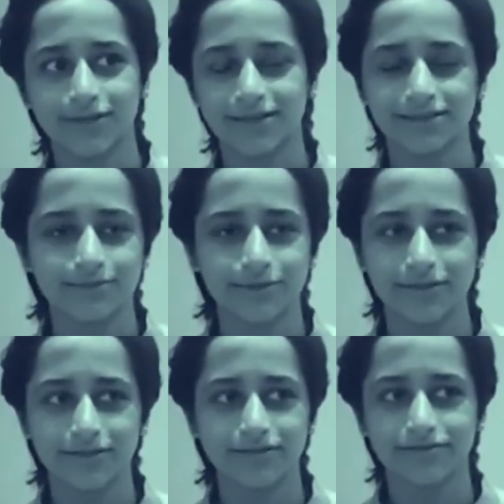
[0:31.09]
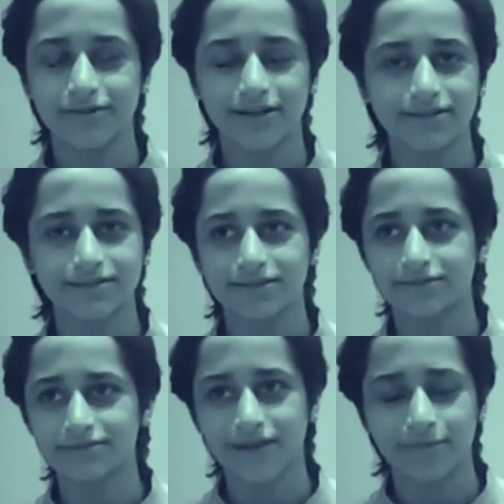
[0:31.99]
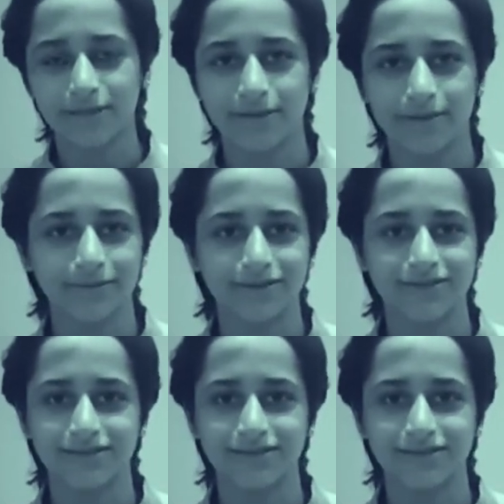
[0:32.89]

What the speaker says: intimate friends and family members,